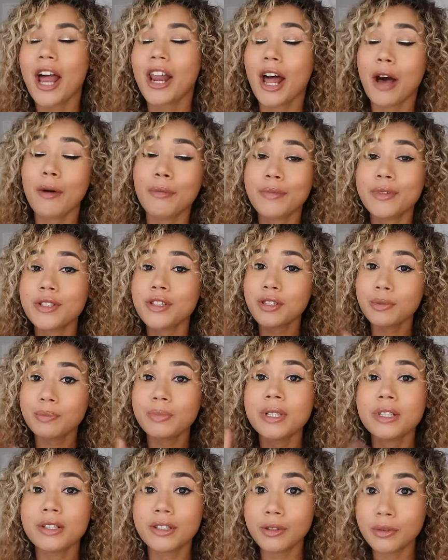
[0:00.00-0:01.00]
Now I'm gonna be
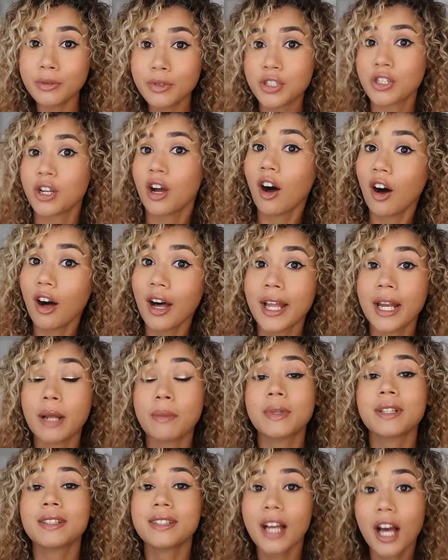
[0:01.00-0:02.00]
super real with y'all and
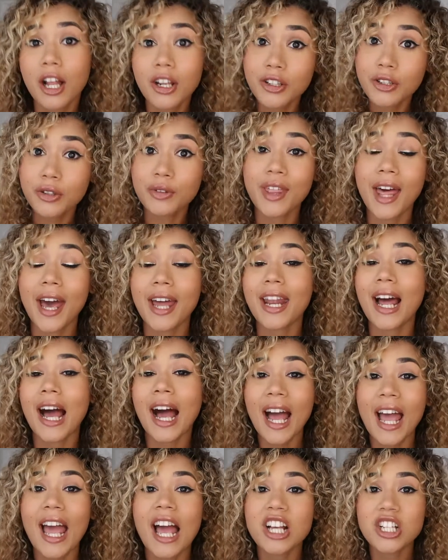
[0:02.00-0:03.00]
I'm gonna tell you that
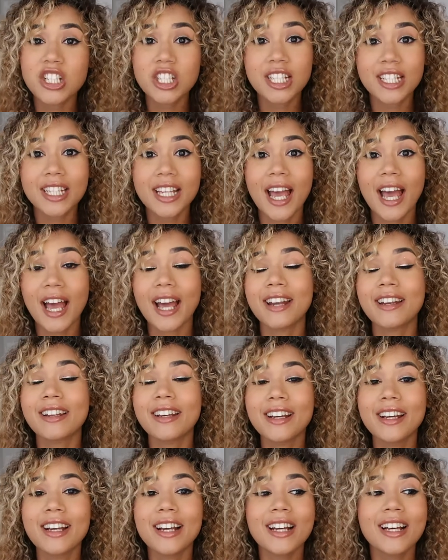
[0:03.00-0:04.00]
I actually had
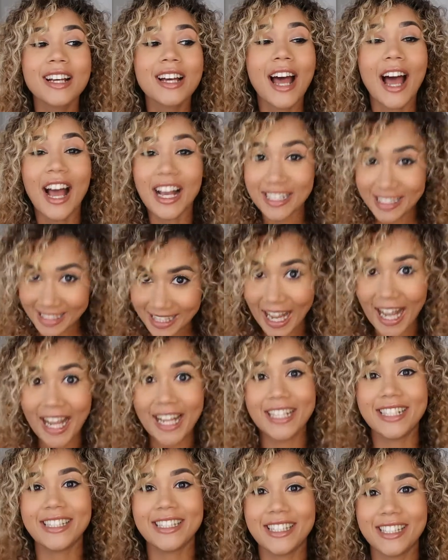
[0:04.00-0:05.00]

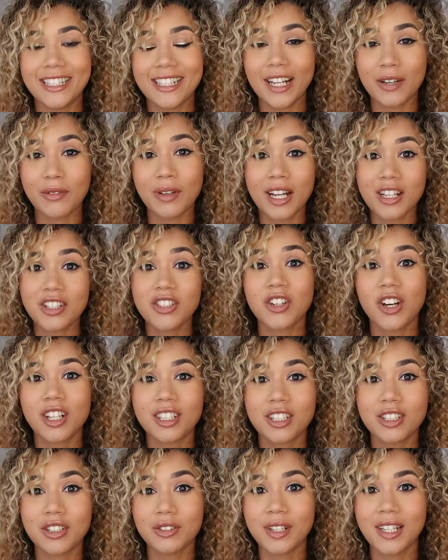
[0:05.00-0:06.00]
anxiety like when I
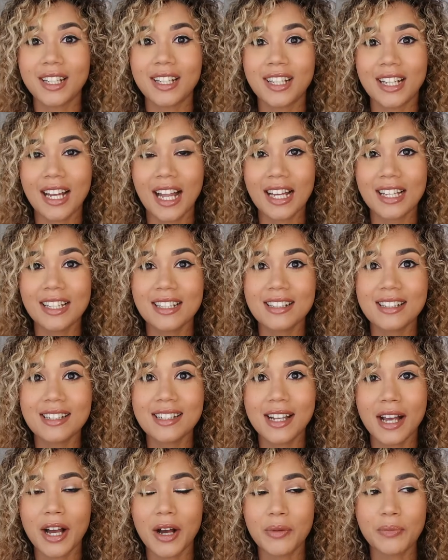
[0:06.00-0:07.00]
started doing
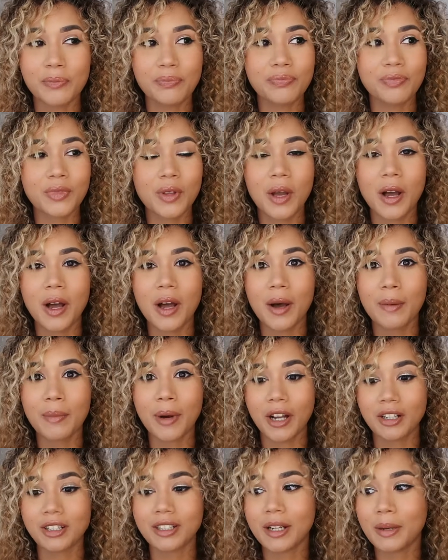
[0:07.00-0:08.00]
clients
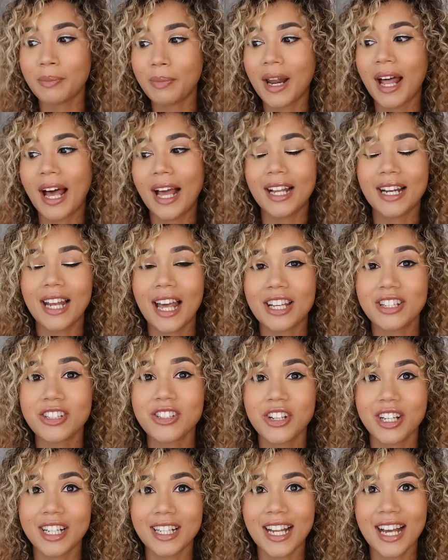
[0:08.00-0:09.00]
about applying
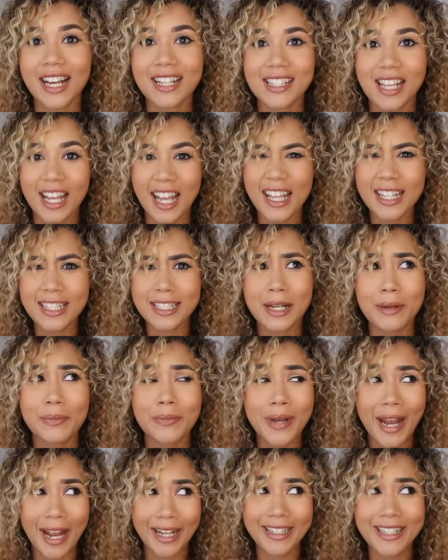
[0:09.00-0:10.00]
lashes on clients. Like I ended up
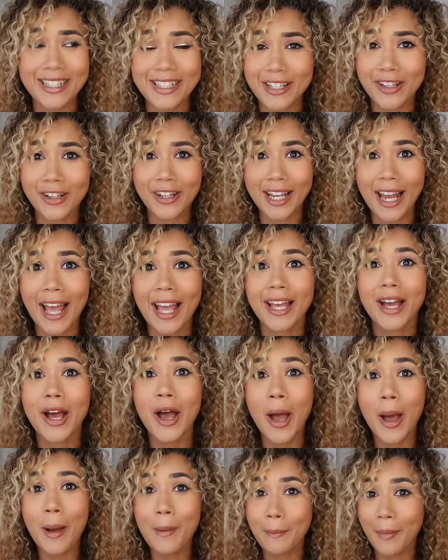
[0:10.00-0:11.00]
practicing on like
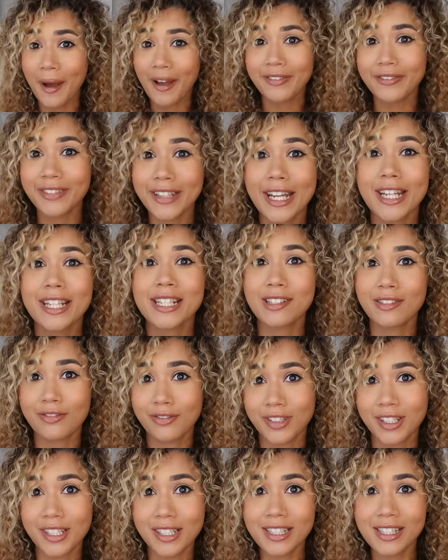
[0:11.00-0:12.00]
my friends
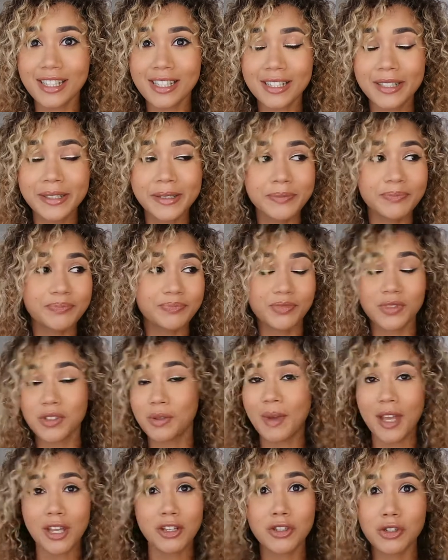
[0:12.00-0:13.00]
first
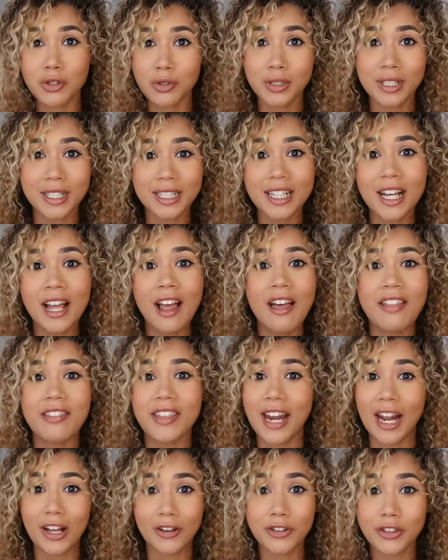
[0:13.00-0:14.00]
to make sure
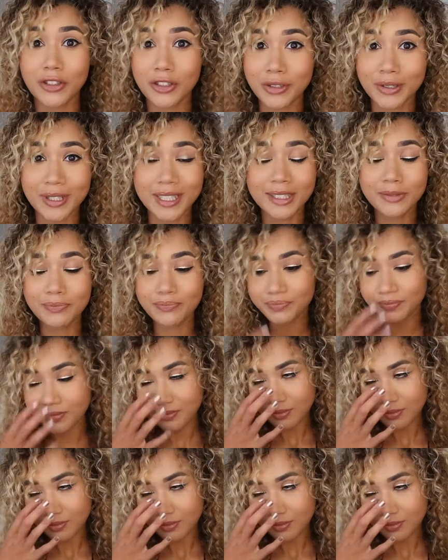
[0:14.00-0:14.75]
that I could do it.